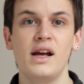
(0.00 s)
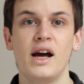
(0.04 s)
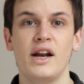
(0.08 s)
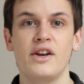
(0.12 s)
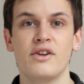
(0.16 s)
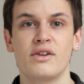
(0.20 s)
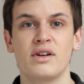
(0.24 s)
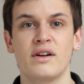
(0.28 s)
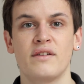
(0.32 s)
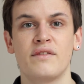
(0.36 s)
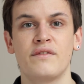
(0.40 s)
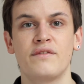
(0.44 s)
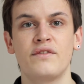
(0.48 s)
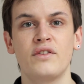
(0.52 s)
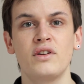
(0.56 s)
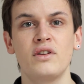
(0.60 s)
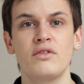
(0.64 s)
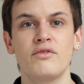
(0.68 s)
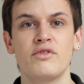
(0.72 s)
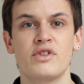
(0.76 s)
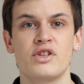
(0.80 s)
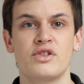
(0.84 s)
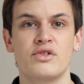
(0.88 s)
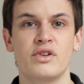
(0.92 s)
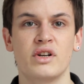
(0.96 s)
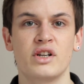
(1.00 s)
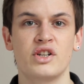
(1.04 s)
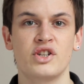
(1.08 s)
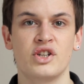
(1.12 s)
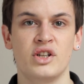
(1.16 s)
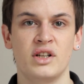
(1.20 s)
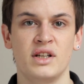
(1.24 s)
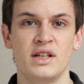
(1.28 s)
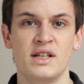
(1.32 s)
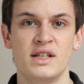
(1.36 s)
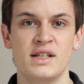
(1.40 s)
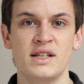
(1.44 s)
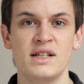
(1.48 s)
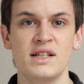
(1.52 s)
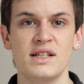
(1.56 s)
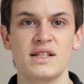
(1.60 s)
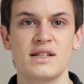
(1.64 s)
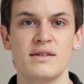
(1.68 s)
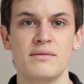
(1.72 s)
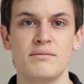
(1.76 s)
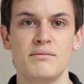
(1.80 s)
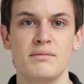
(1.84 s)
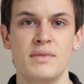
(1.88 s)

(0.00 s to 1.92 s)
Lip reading: and you can have full restriction license,